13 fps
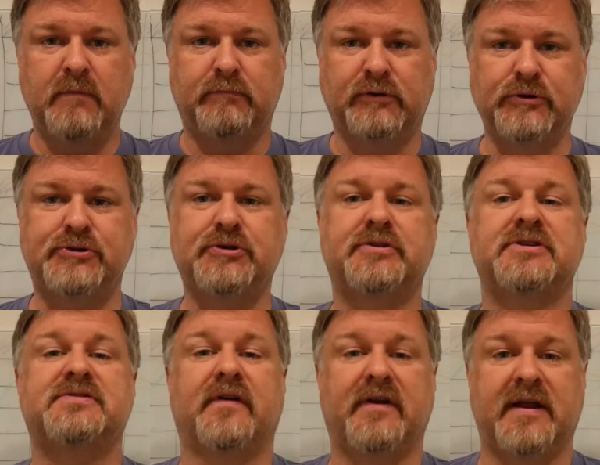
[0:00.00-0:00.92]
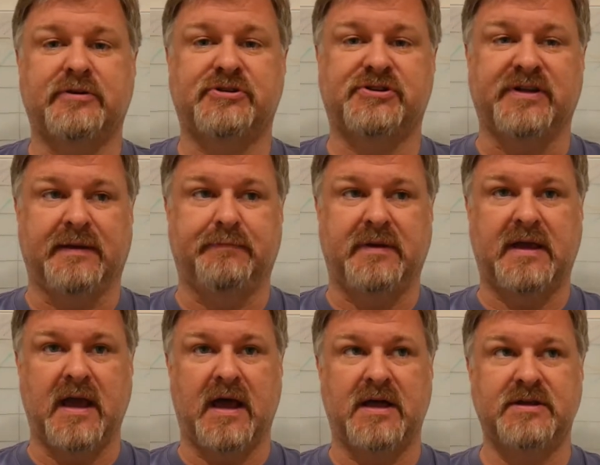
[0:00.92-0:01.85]
Bluetooth is very interesting
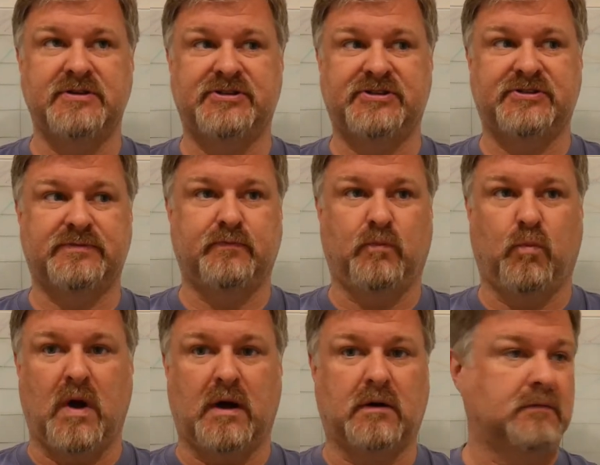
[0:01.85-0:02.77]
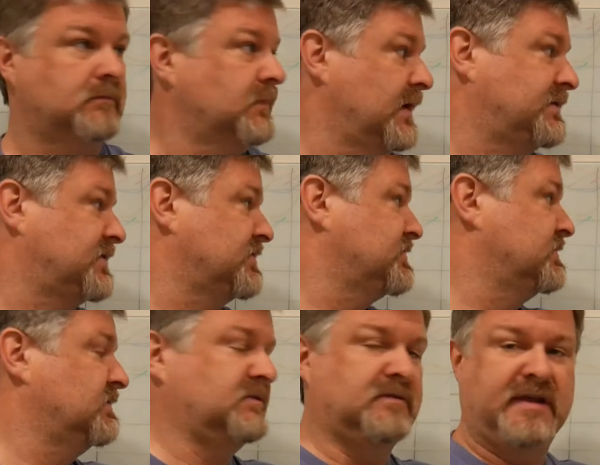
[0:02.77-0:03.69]
because, well, it
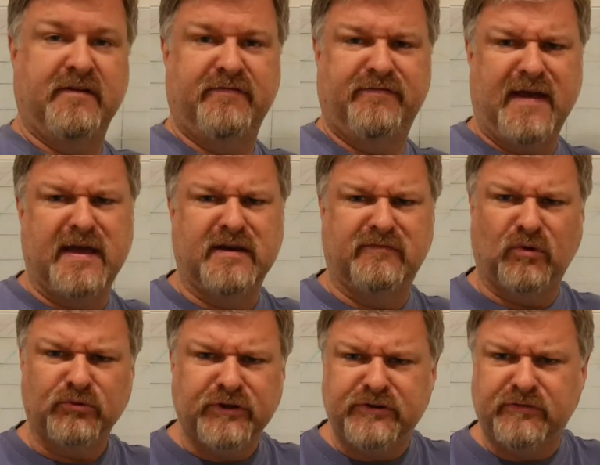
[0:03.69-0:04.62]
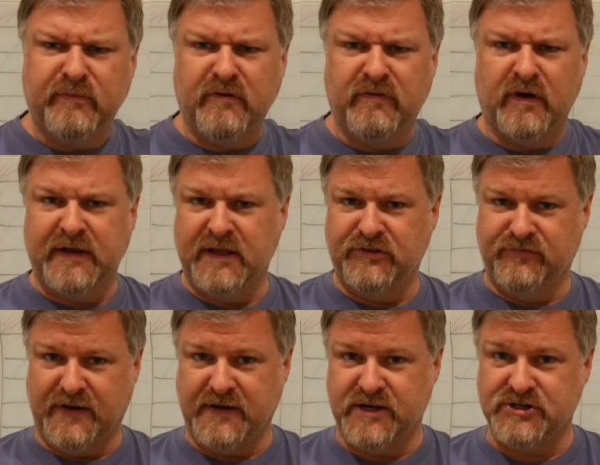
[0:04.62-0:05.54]
doesn't get fed a voltage from the phone. It gets
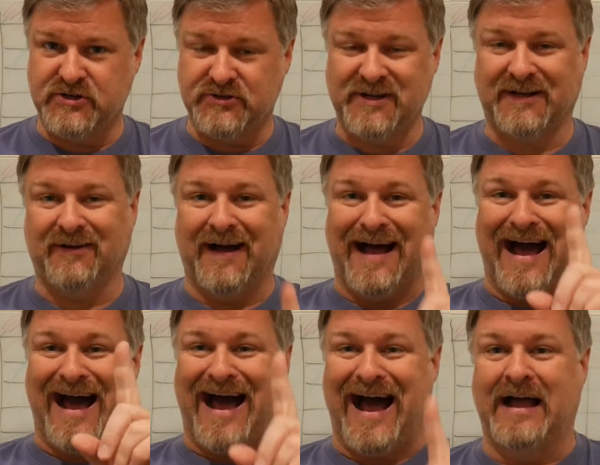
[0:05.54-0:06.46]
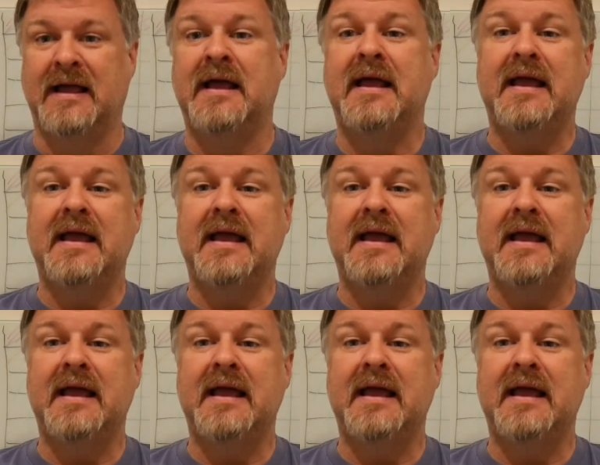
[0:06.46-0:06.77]
fed a digital signal. Aha!